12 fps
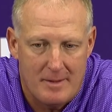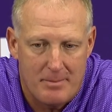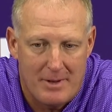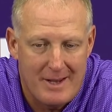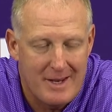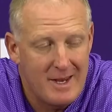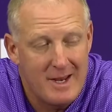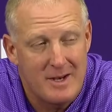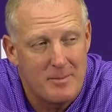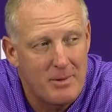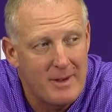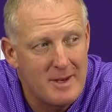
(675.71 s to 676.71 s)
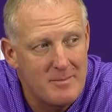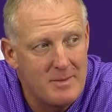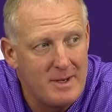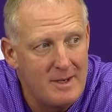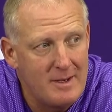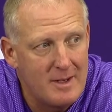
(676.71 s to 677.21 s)
plan A and a plan
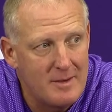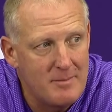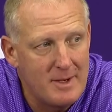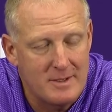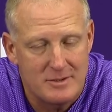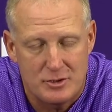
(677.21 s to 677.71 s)
B, and making